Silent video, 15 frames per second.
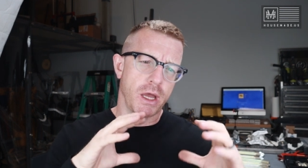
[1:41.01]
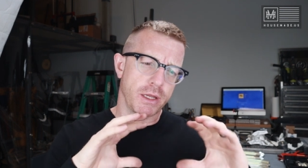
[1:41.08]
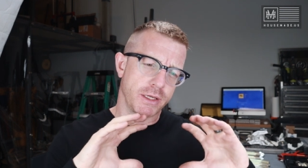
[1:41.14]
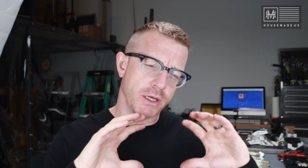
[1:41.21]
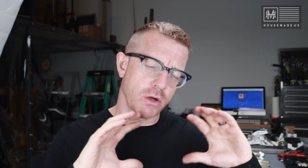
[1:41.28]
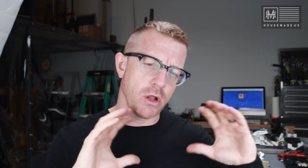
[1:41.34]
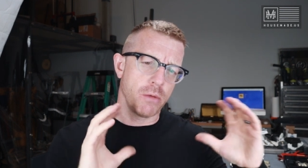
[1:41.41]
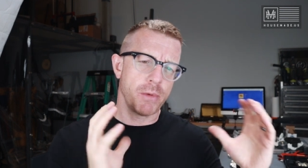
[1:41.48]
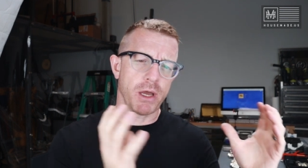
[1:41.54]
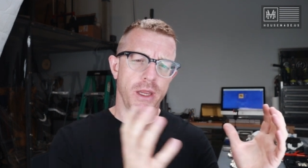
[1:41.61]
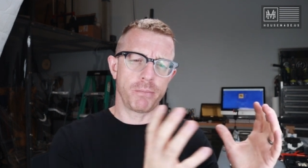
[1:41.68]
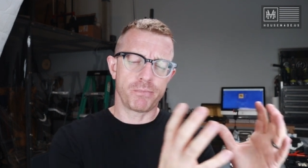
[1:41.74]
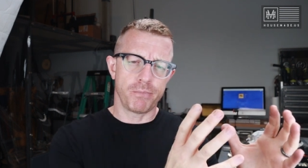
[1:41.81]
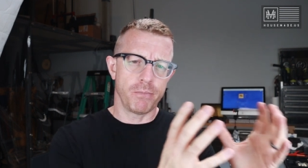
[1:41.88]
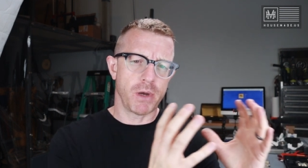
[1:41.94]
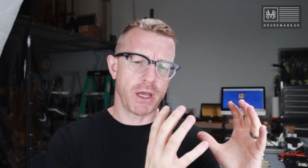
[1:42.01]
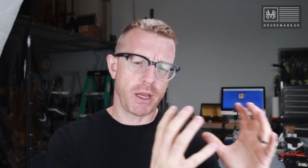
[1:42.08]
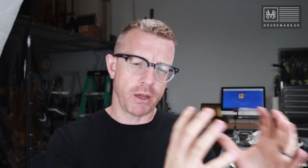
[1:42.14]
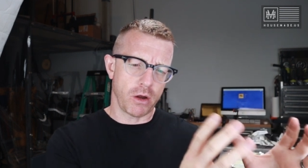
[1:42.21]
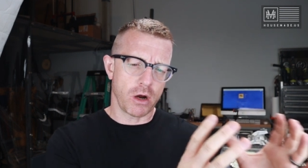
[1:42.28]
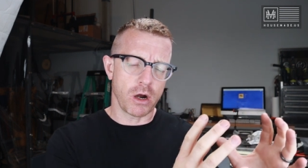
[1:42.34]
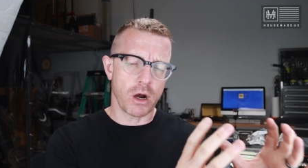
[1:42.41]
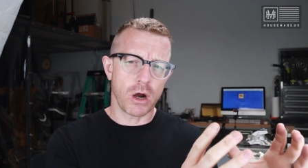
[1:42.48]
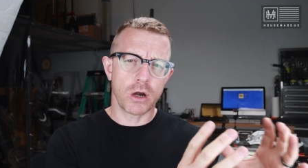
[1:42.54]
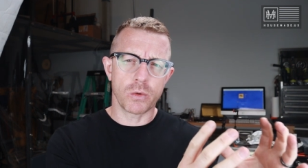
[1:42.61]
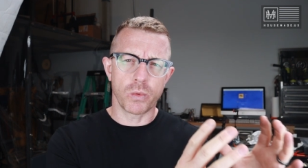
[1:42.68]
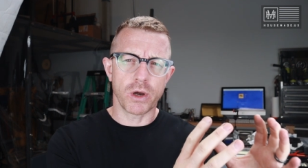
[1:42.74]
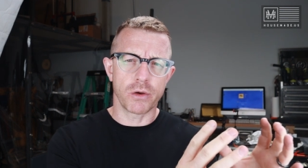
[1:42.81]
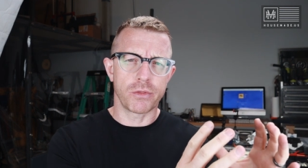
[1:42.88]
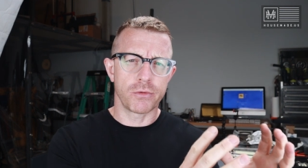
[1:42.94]
I get all my my
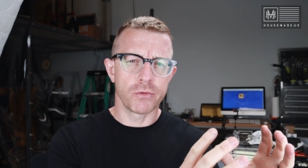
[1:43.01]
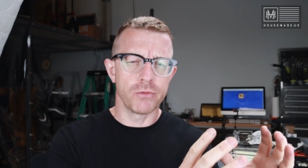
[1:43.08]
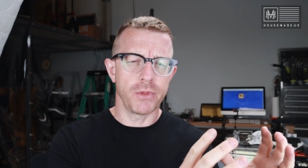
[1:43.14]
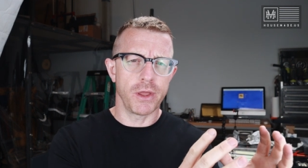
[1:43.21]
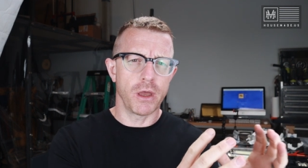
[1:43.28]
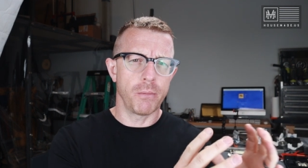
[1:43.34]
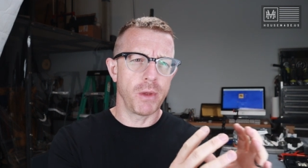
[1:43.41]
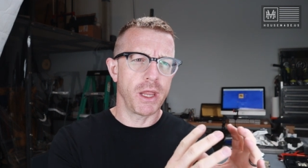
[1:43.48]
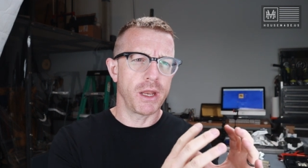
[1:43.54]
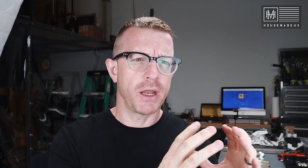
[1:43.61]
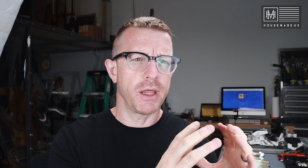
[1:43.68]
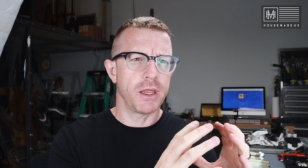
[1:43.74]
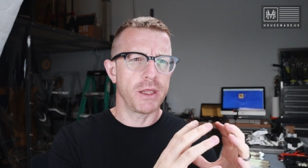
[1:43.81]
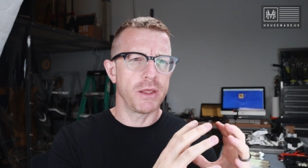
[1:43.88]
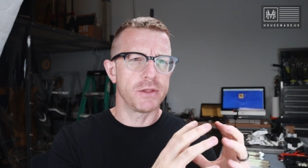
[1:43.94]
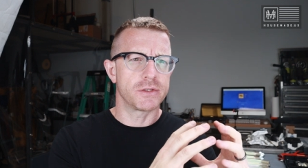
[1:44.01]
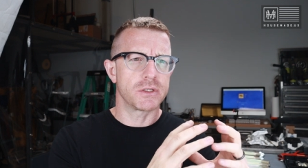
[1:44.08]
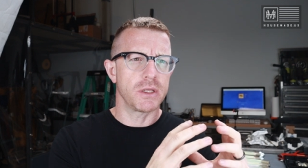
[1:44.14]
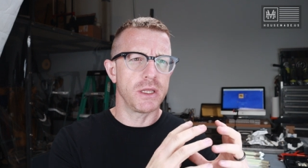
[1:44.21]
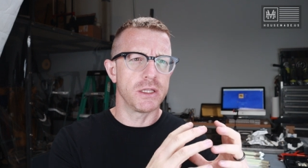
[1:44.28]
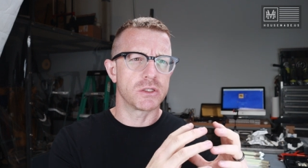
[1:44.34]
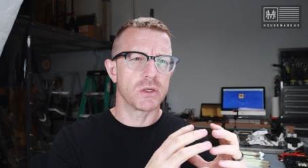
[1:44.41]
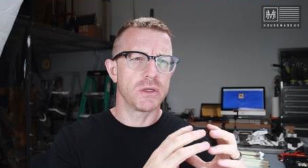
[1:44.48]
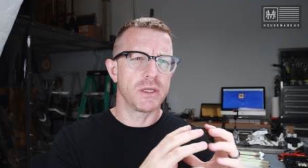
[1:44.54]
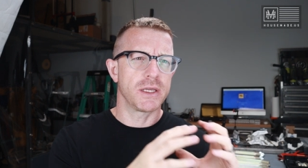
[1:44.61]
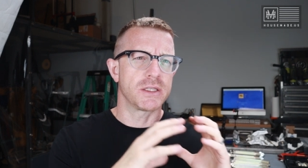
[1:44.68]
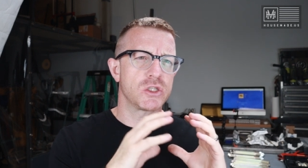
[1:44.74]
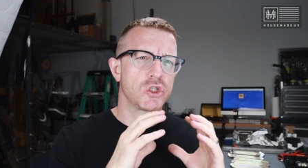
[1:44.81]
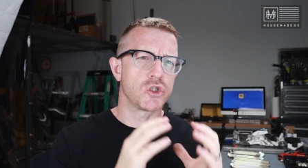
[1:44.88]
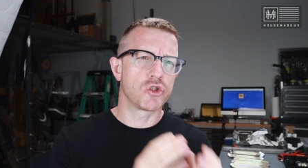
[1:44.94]
hardware through them, and it's it's
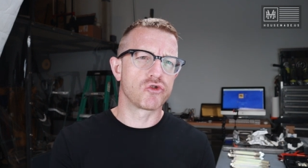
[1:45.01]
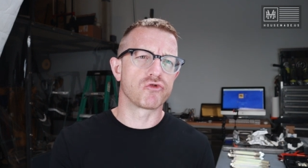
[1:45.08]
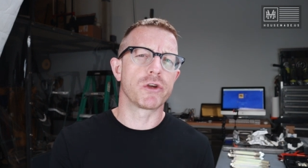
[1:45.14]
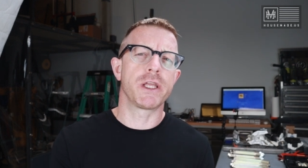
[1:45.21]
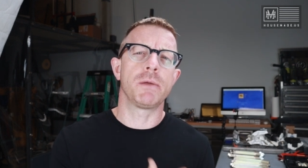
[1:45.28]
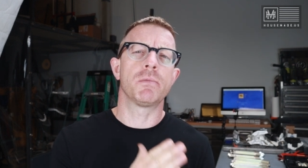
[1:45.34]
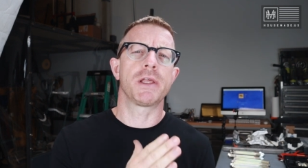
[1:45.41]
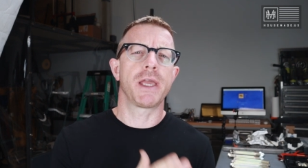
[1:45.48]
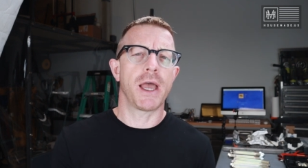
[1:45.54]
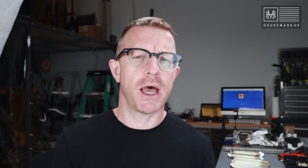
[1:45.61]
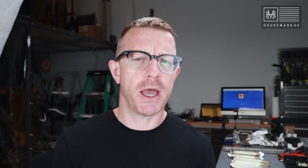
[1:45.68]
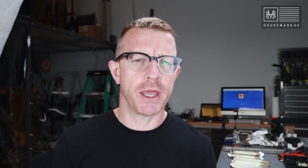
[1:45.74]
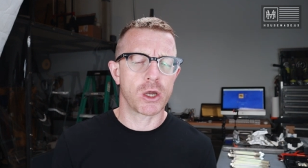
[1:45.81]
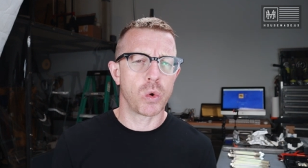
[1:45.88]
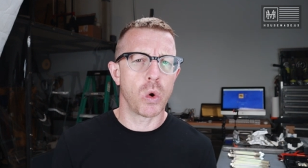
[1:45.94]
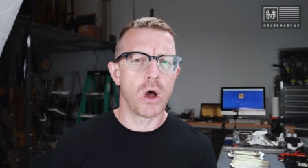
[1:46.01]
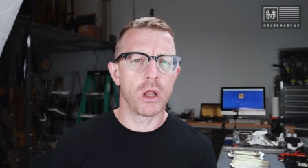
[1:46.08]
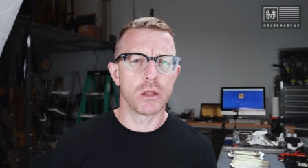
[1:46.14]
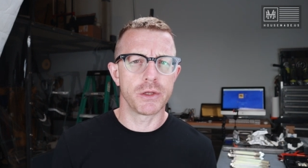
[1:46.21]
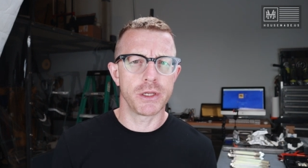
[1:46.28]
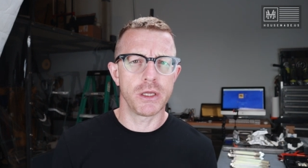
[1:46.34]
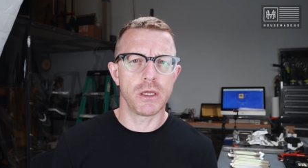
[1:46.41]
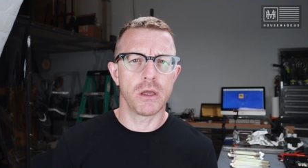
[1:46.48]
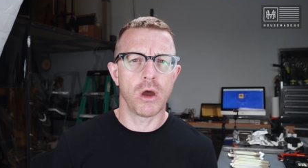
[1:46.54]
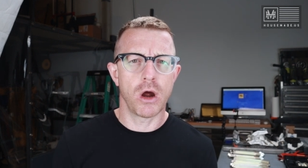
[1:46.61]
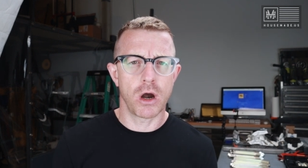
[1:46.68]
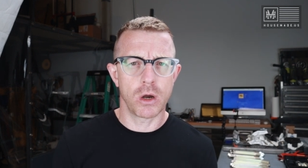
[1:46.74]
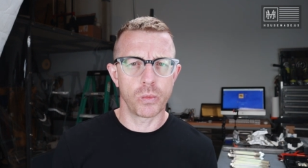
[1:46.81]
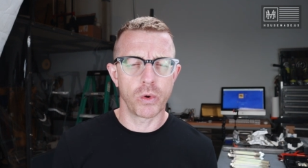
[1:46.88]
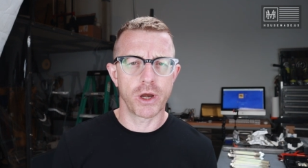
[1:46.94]
extremely high quality
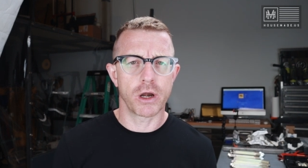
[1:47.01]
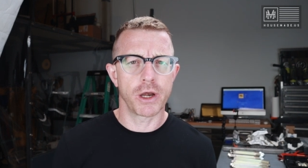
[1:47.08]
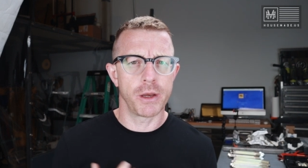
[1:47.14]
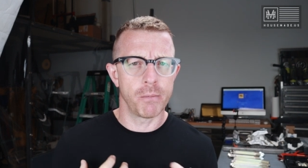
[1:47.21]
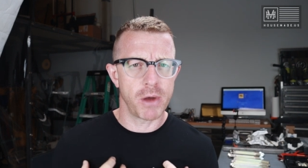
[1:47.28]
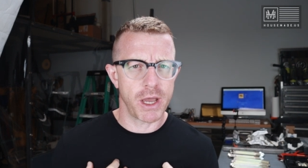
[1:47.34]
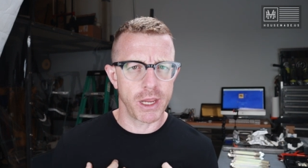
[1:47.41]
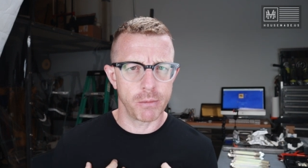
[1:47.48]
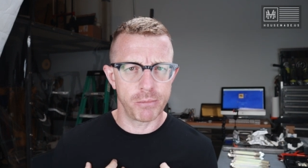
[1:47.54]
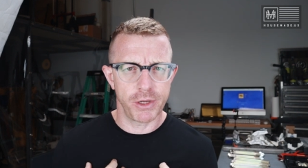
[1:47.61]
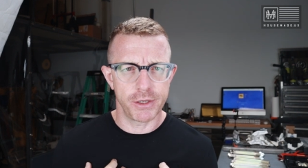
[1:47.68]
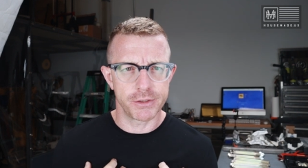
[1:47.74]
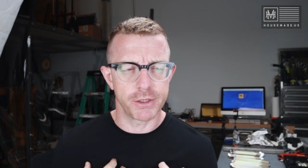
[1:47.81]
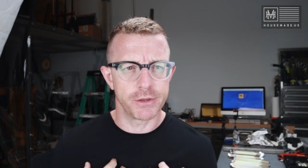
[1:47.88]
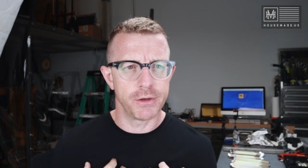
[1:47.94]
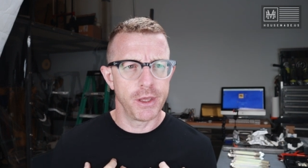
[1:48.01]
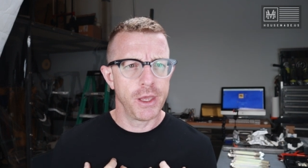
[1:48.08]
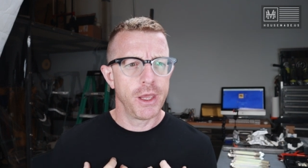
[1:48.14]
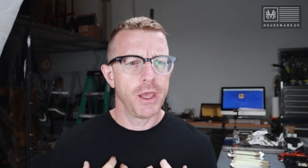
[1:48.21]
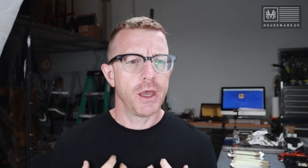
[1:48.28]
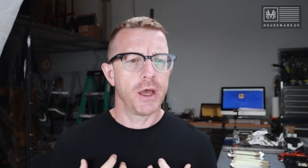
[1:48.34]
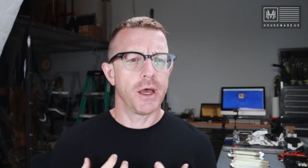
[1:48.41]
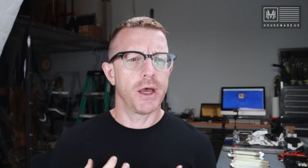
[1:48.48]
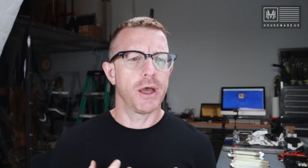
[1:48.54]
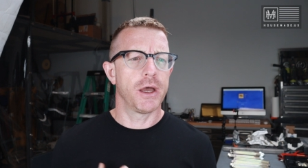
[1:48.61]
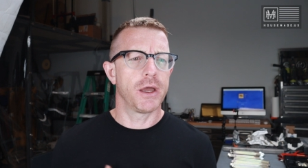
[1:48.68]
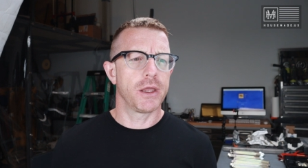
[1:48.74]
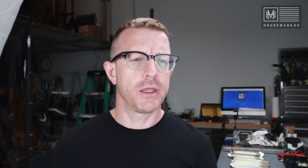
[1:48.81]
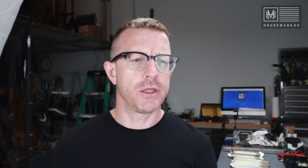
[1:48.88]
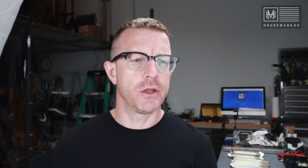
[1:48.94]
hardware in my opinion.
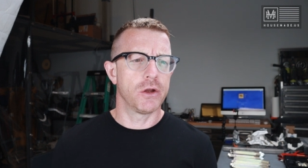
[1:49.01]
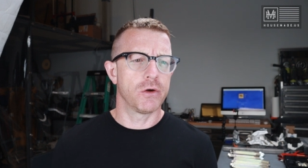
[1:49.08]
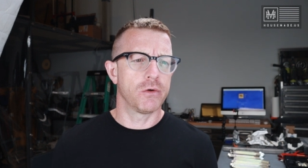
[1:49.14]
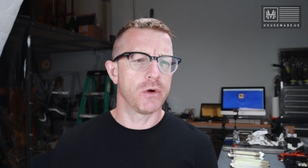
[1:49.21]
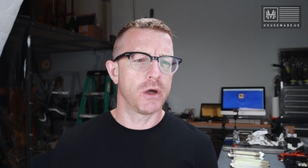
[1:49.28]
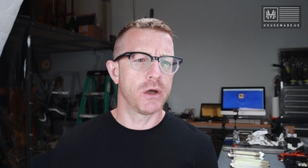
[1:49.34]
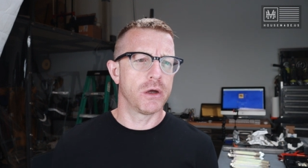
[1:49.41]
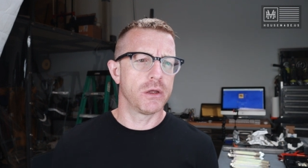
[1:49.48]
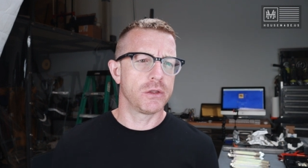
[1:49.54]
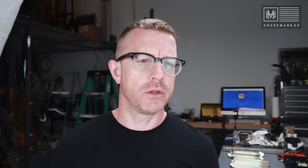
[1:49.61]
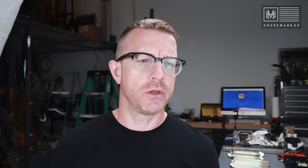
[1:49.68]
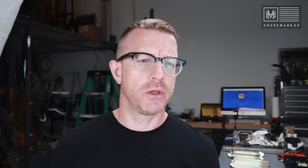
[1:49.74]
Uh, you know, uh,